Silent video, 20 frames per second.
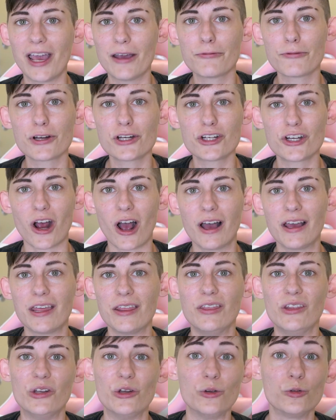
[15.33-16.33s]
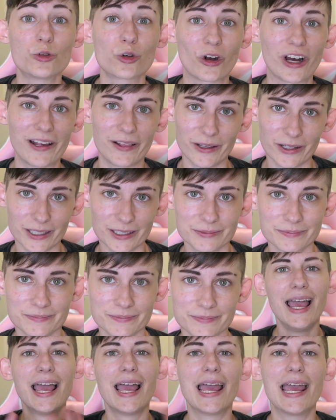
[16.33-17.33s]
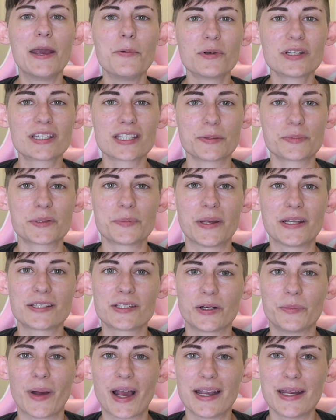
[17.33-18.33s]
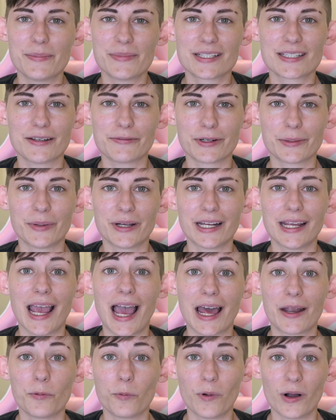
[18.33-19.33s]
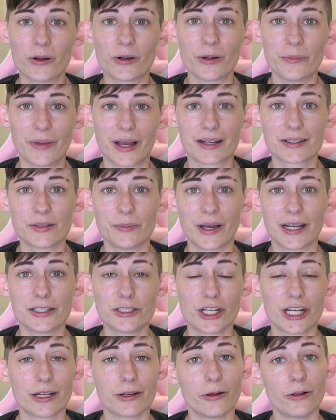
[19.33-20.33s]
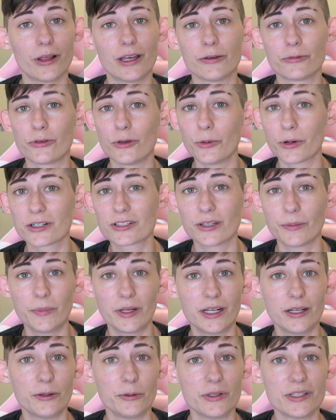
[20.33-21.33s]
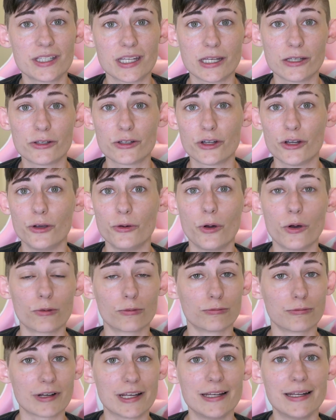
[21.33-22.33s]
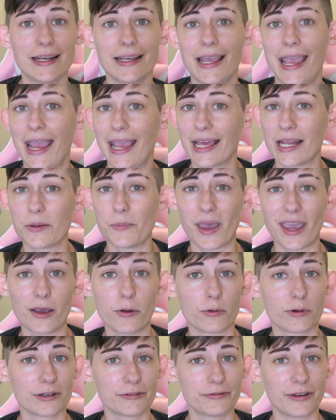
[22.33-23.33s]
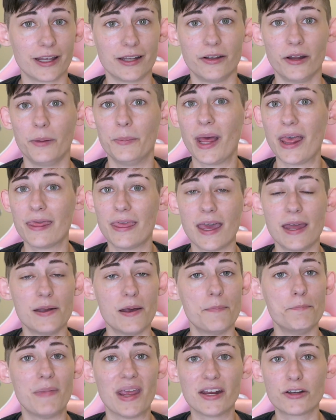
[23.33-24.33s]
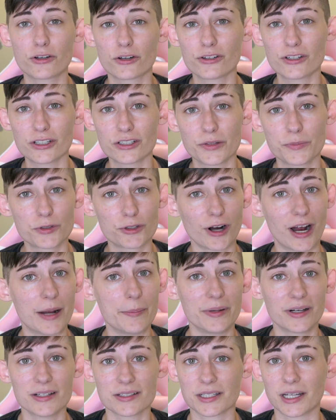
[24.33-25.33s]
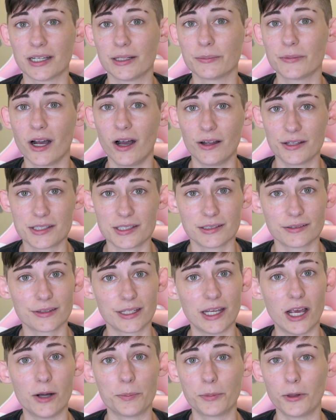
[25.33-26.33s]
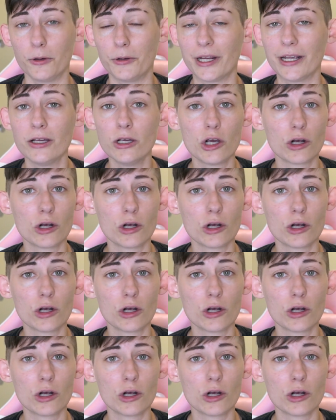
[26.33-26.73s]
every shot in the new trailer. Hey, what's up, Spencer? My name is everybody, and welcome back to my channel. If you are somebody who is into reading, anime, or fandom, then make sure to subscribe because I am constantly uploading